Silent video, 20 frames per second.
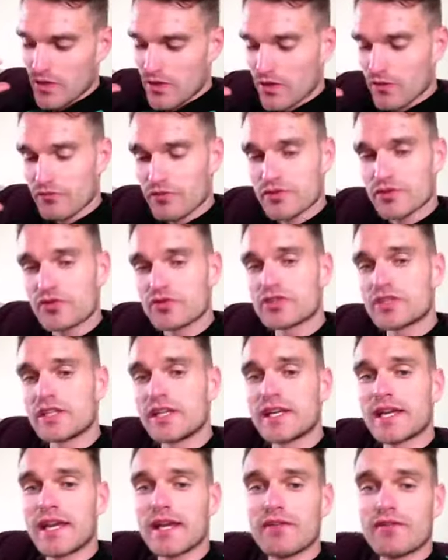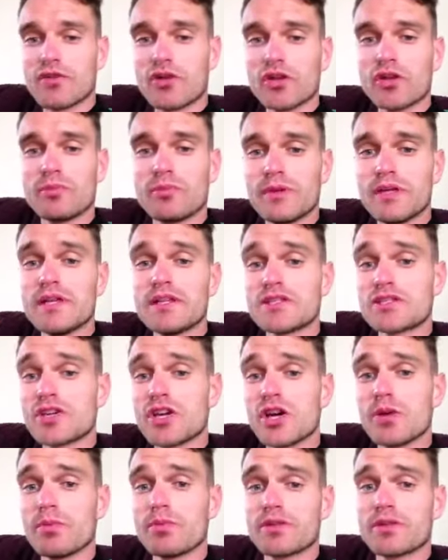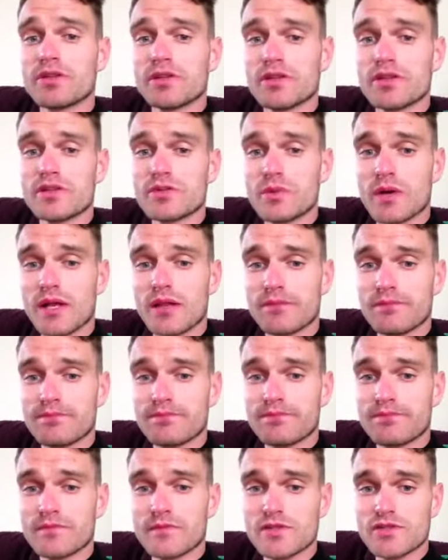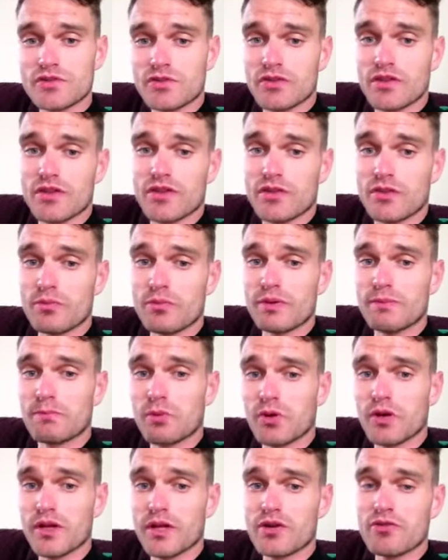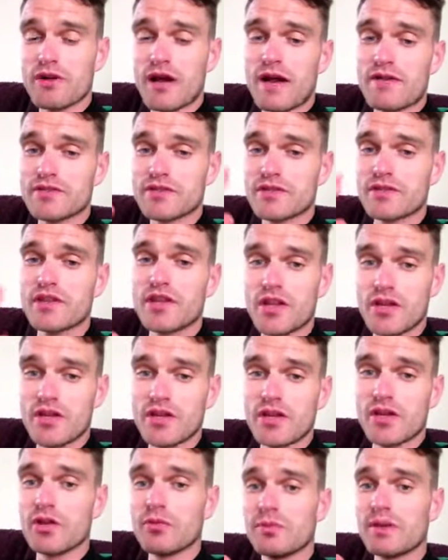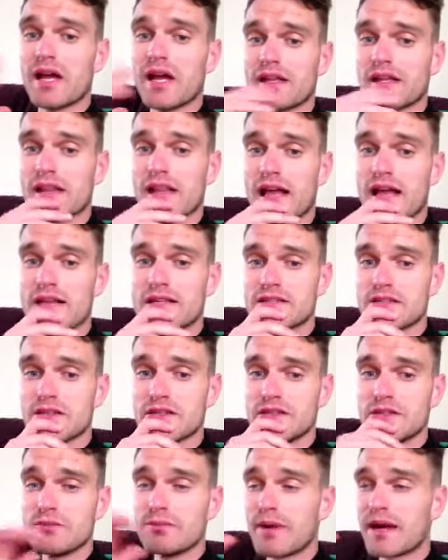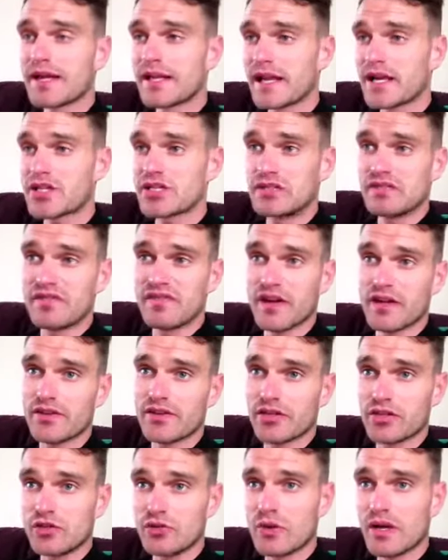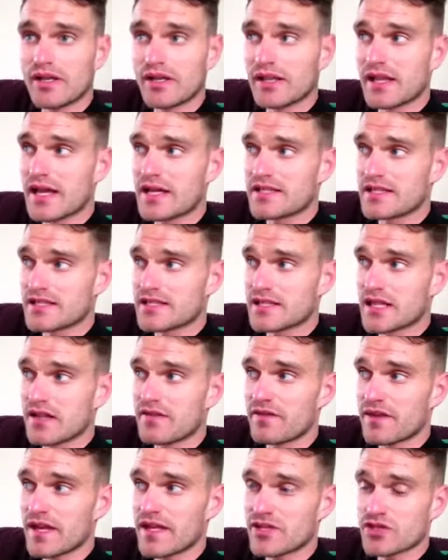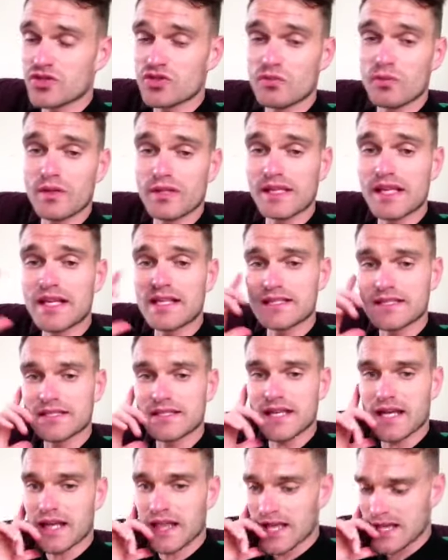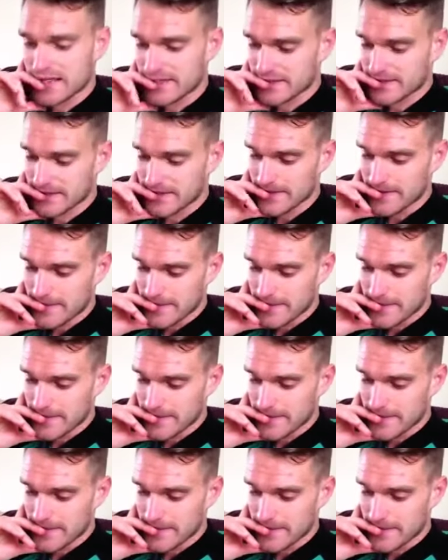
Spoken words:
The results that you get have got to be interpreted as well, so that they'll be put in graphs and it'll be analysed, and you might actually find that you analyse yourself against somebody else in the class.